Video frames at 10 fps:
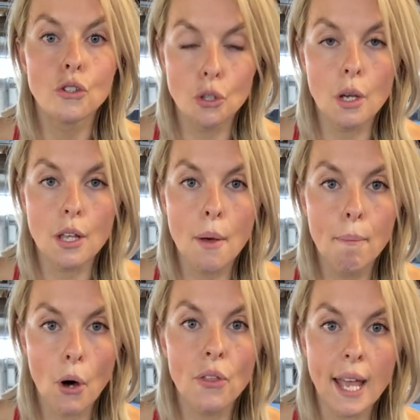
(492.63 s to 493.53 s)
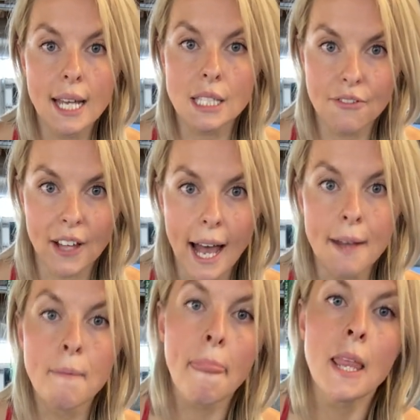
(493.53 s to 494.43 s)
doing both hands
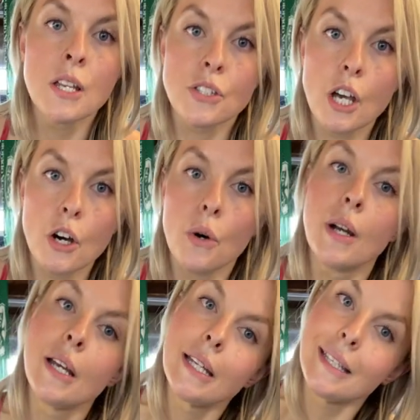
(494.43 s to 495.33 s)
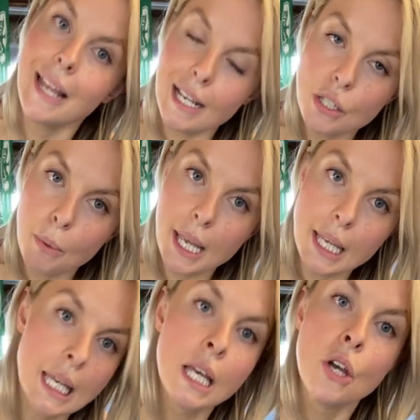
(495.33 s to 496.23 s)
flat. So next
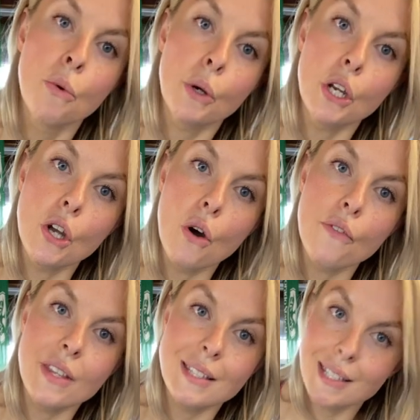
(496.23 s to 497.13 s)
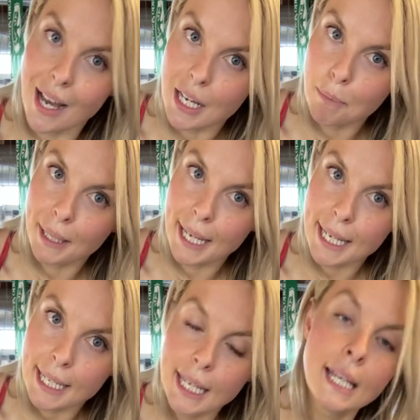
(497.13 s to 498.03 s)
week, we're gonna go over the side
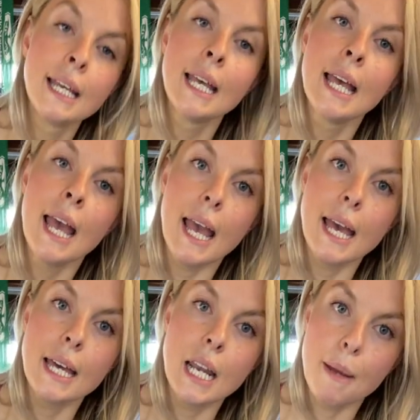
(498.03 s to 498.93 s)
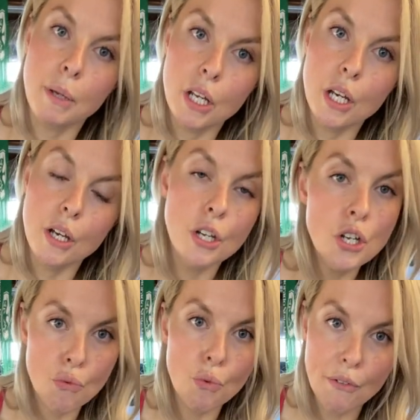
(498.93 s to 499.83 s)
plank, and I'm gonna
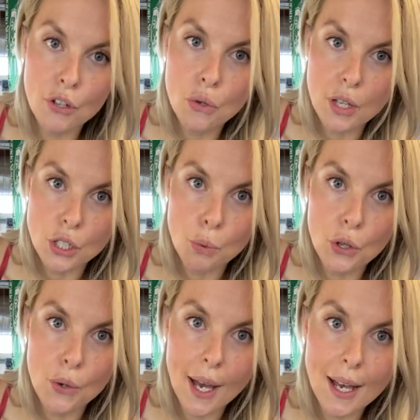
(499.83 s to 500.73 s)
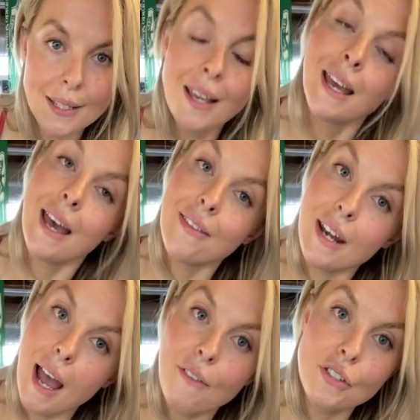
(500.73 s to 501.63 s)
review this with you guys. And
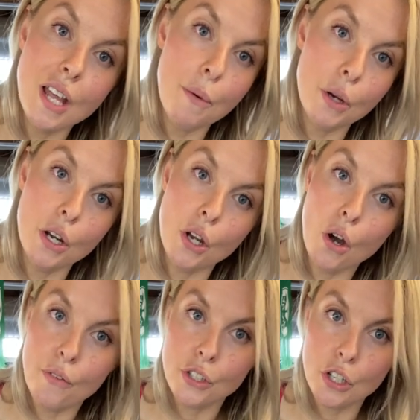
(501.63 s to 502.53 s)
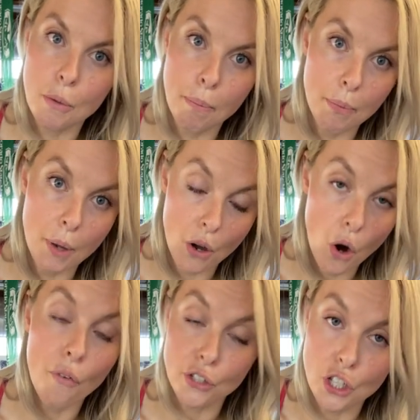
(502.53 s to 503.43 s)
then after that, we're gonna go over to
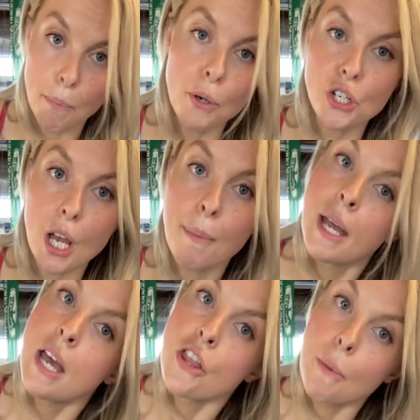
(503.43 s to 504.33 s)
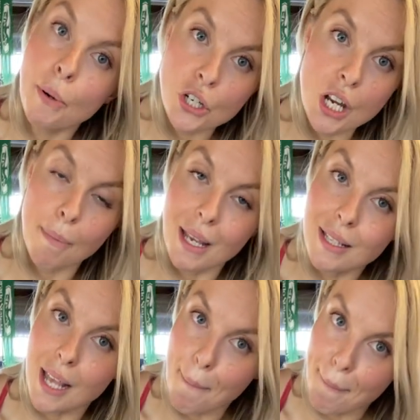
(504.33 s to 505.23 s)
the push-up. The push-up
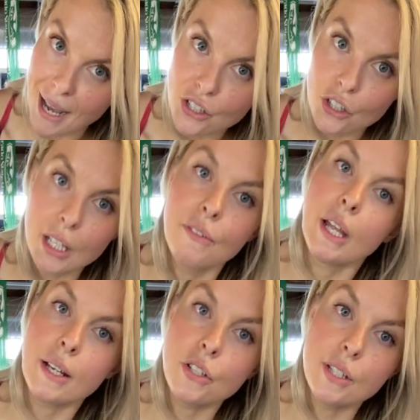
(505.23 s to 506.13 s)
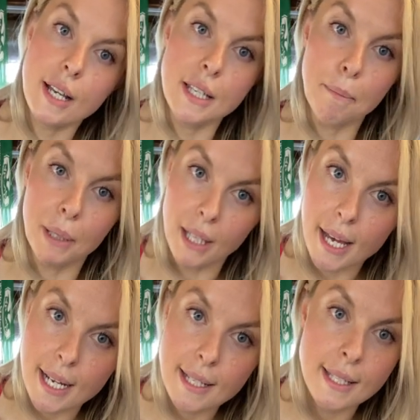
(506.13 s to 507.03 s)
is a master level exercise in
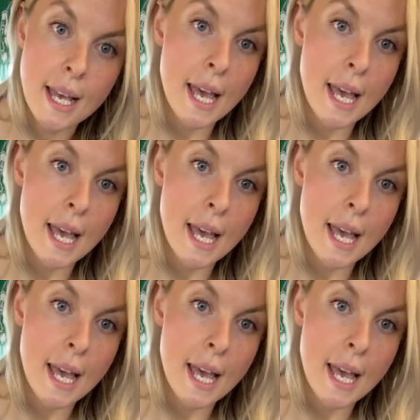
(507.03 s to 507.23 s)
Pilates.